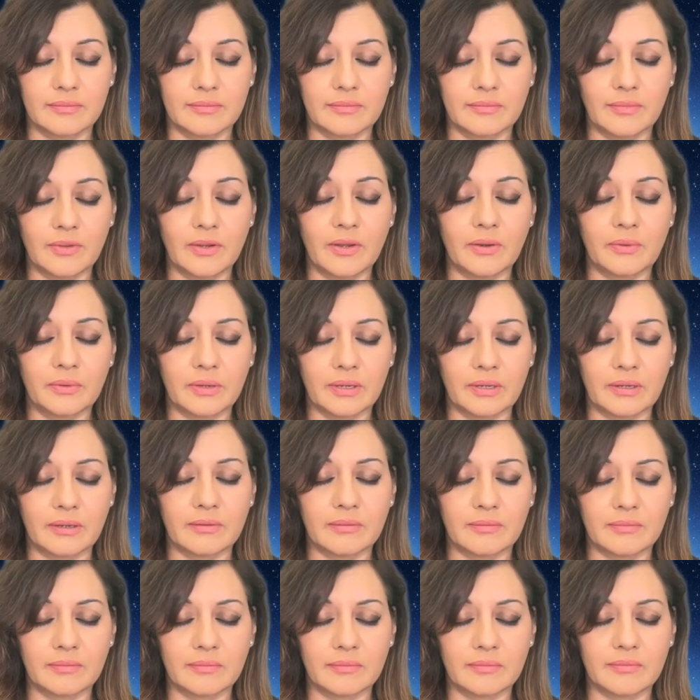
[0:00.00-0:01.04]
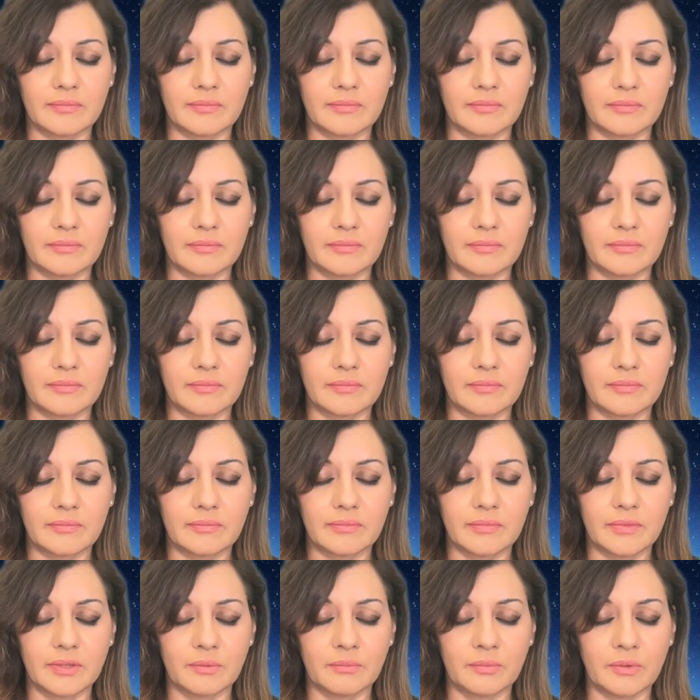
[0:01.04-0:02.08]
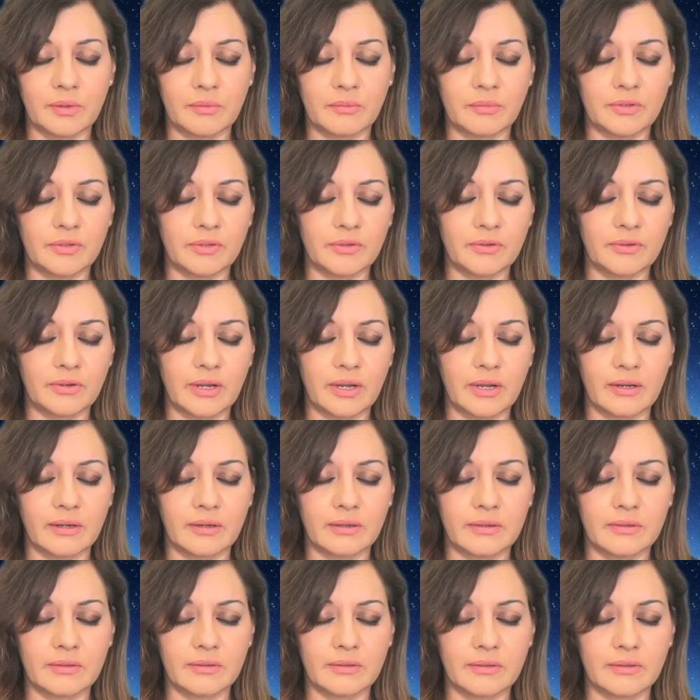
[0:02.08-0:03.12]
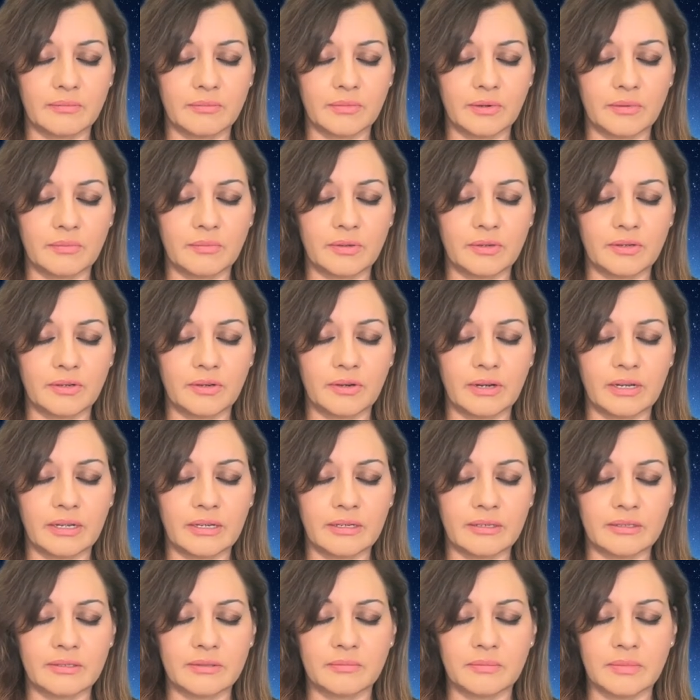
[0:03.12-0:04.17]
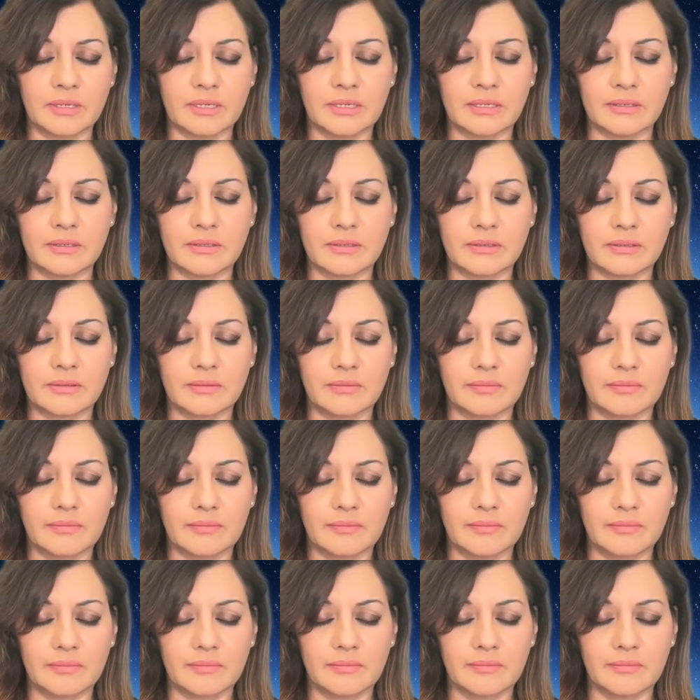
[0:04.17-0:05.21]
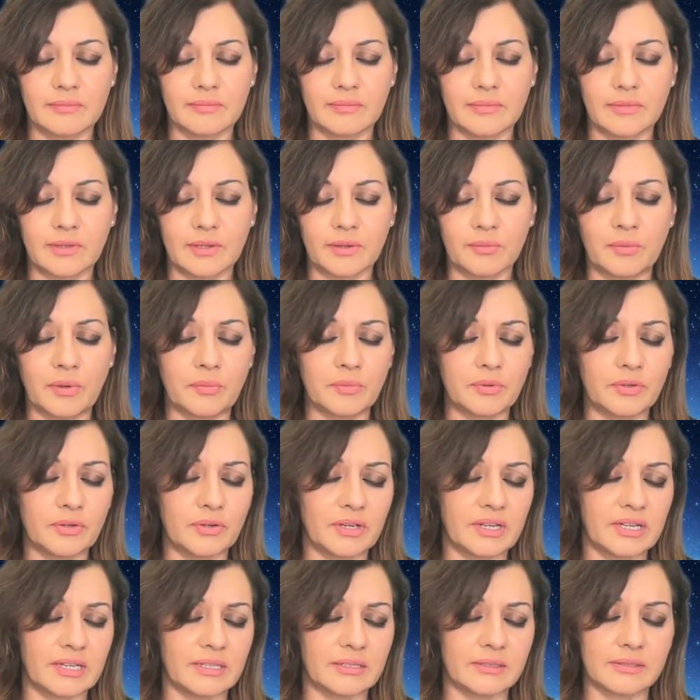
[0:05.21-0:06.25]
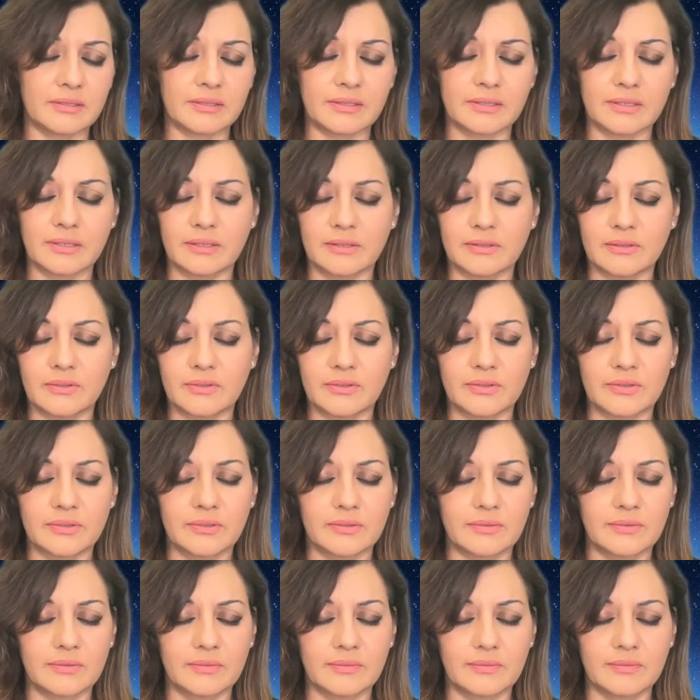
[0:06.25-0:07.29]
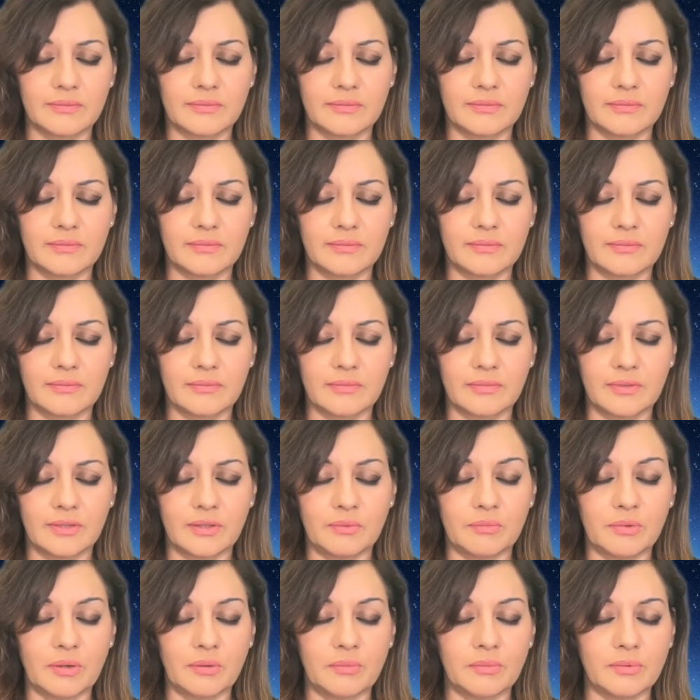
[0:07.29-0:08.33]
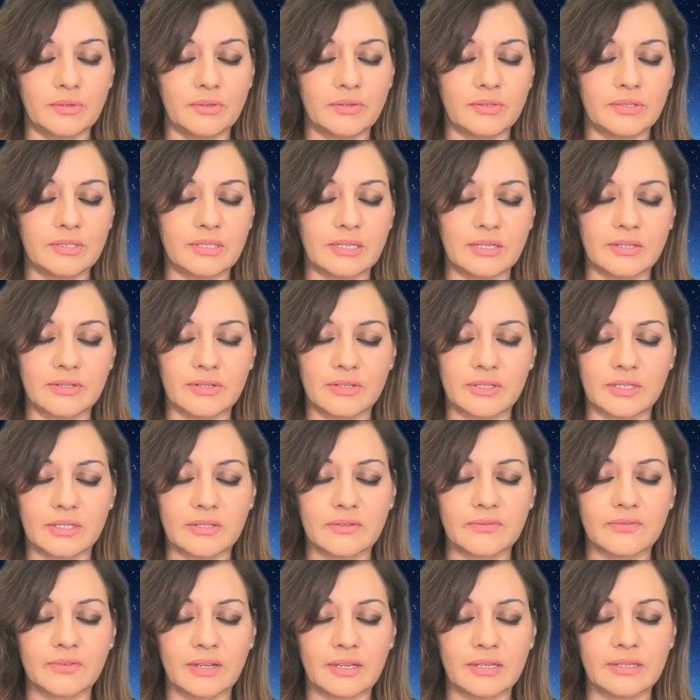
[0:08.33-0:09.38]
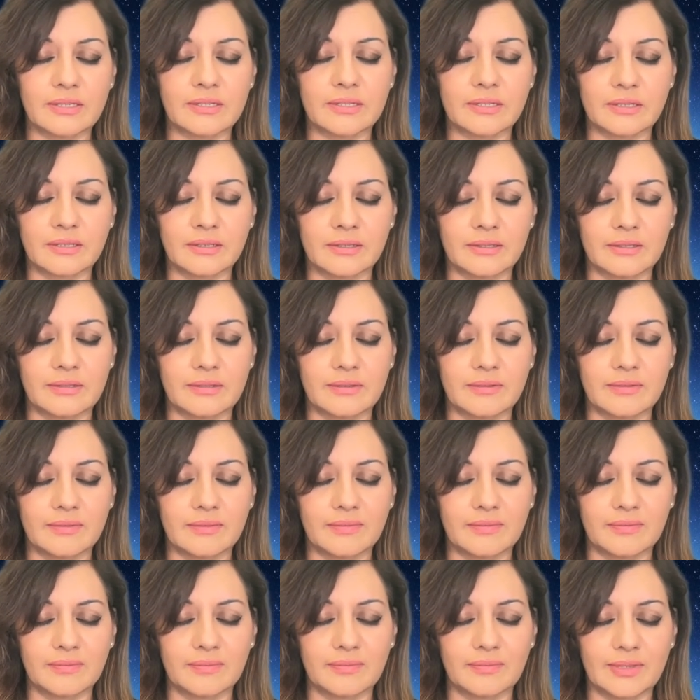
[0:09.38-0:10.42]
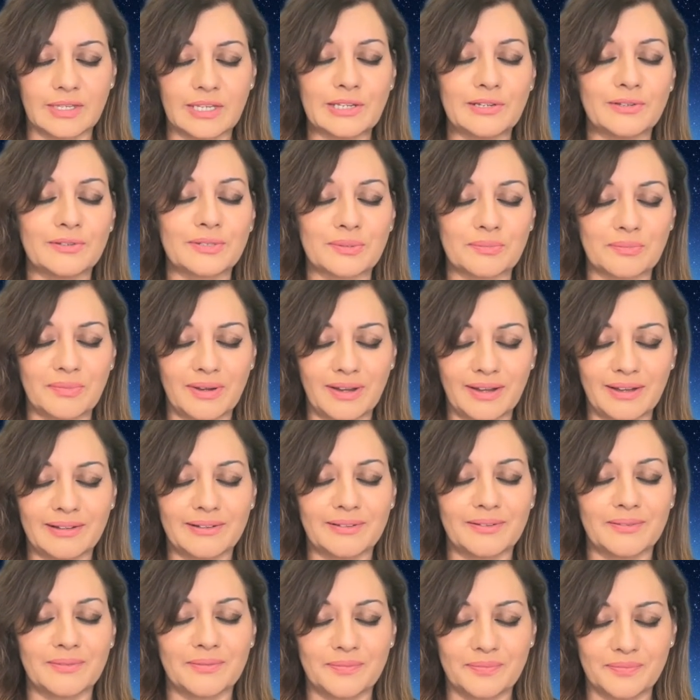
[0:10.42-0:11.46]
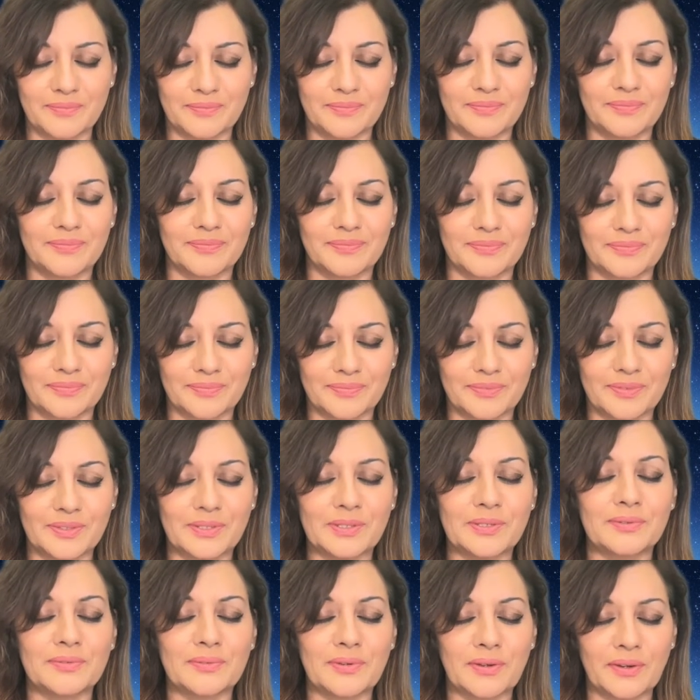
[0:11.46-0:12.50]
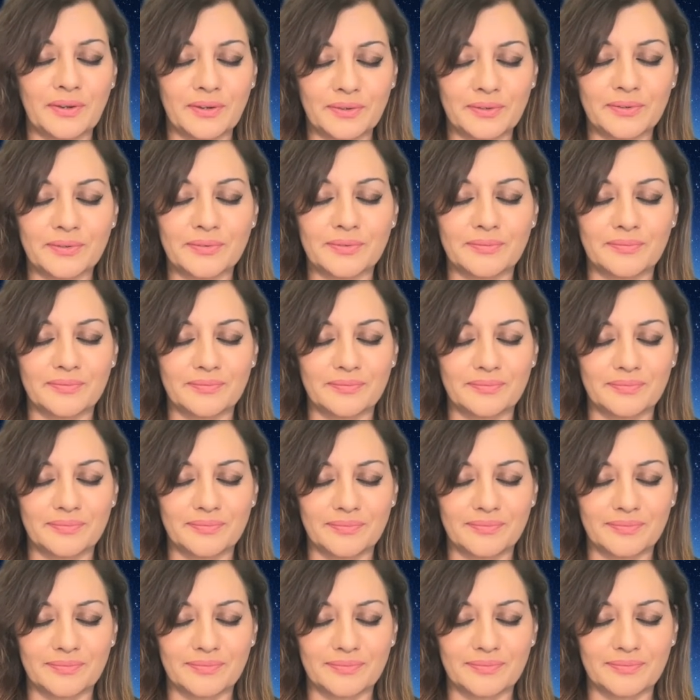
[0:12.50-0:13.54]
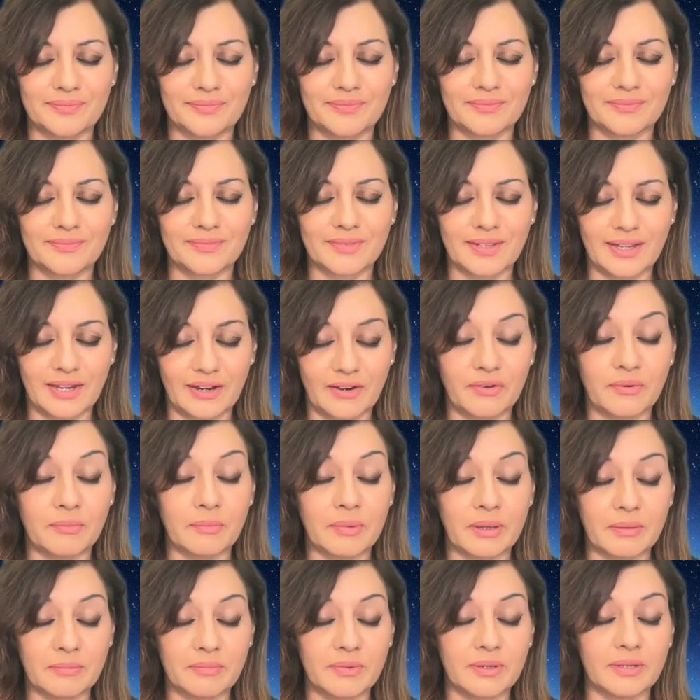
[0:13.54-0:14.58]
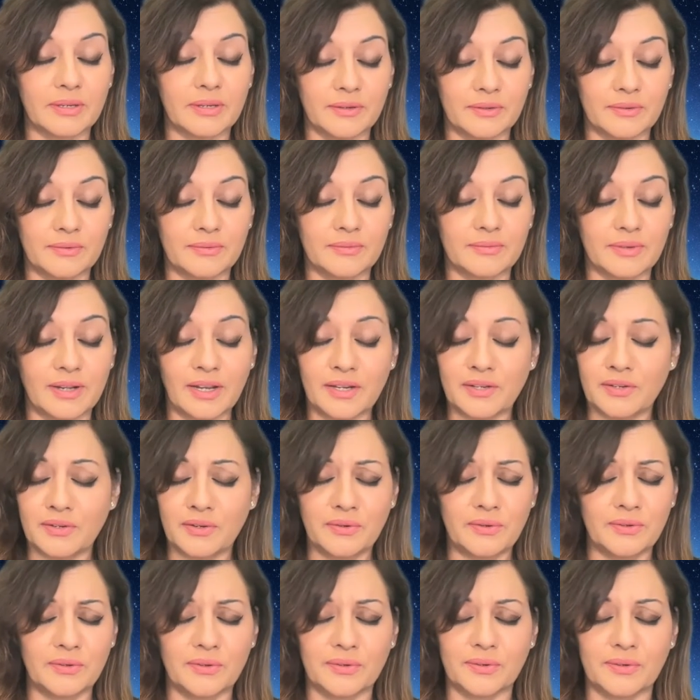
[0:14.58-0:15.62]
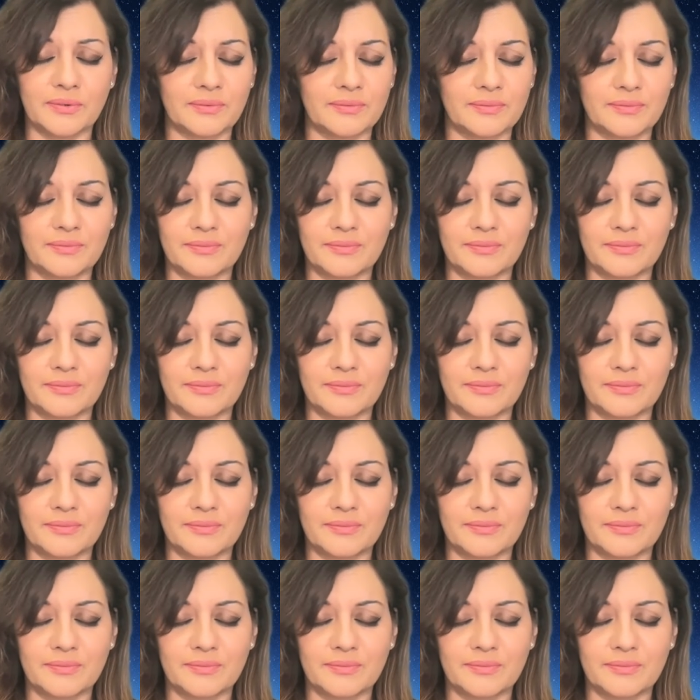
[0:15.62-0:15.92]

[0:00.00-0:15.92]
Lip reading: the moment you hug, the moment your eyes meet, the moment your hands touch, the moment you see each other's faces, you smile, you know, I remember you, I know you.